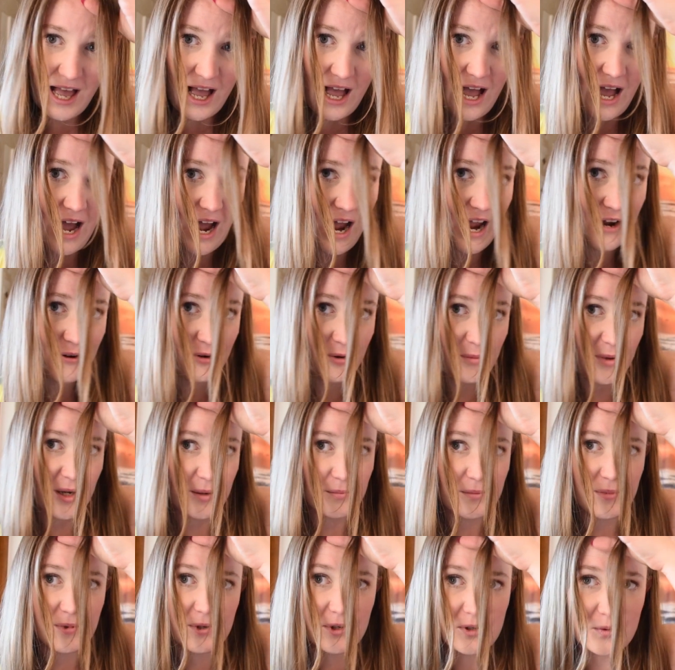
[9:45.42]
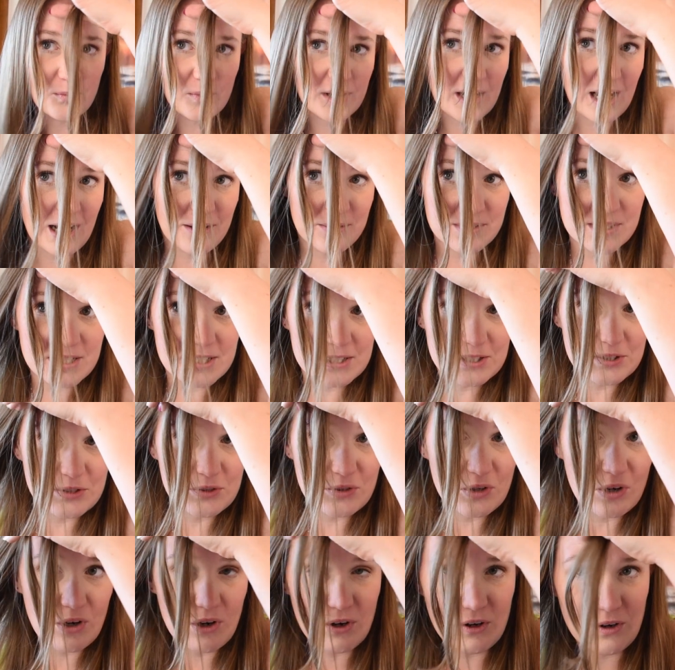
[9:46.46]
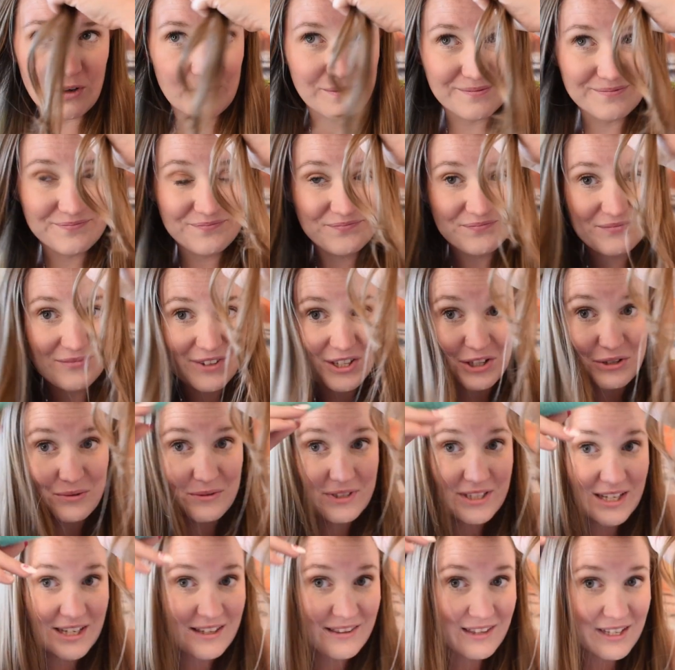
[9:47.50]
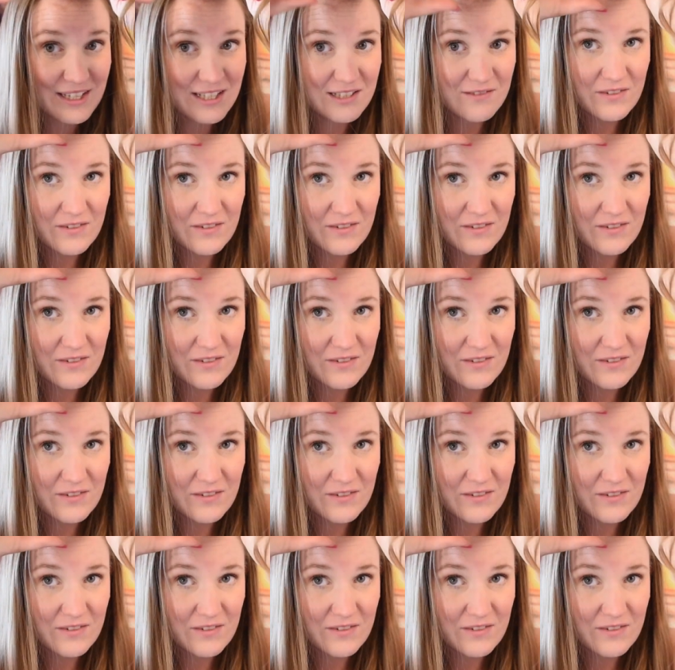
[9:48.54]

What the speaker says: I remember when I was a little girl using these